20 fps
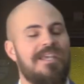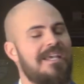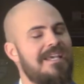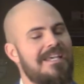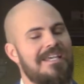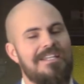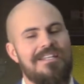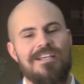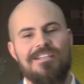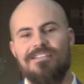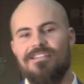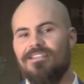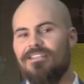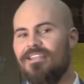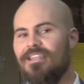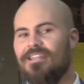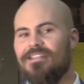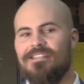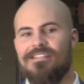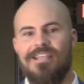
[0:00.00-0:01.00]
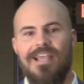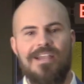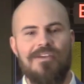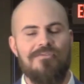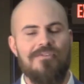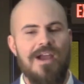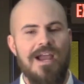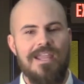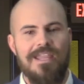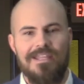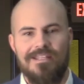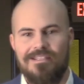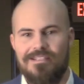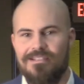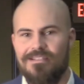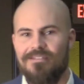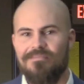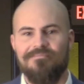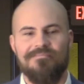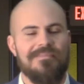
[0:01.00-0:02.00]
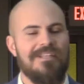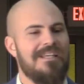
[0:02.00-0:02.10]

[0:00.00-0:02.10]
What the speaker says: He doesn't incite riots.